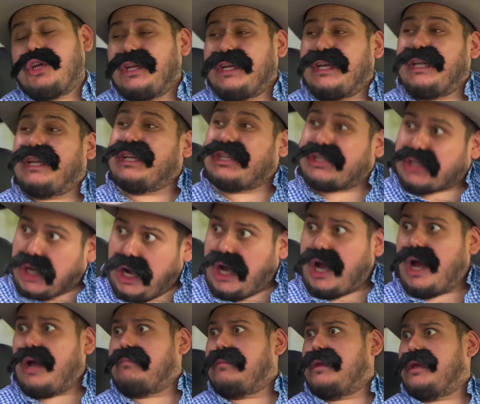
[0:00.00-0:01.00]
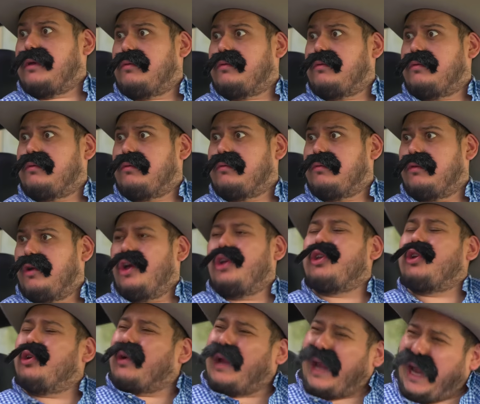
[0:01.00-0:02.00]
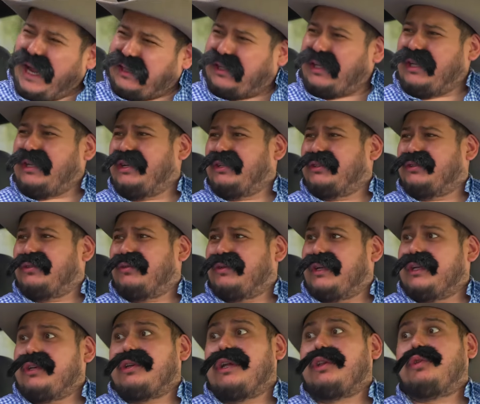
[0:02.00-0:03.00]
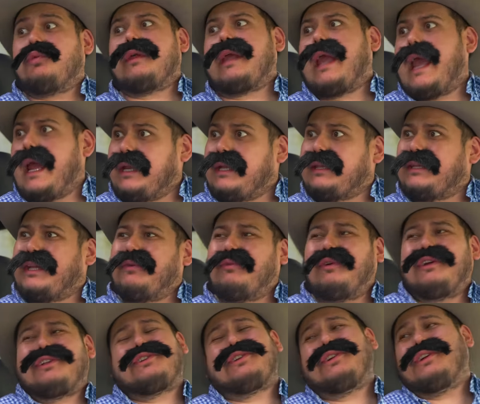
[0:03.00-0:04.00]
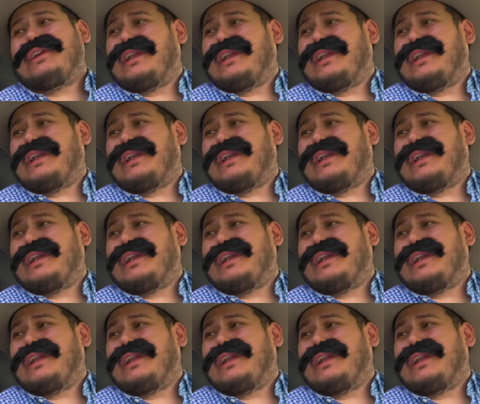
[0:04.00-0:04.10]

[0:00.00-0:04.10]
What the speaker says: gonna get a job, mijo? You're 18 years old and you're not doing anything with your